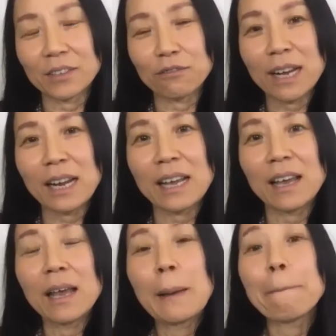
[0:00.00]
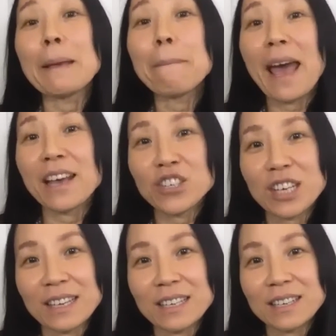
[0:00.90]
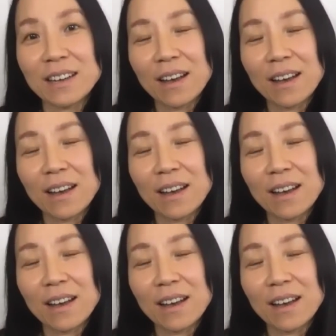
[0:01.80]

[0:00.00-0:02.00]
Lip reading: really be patient,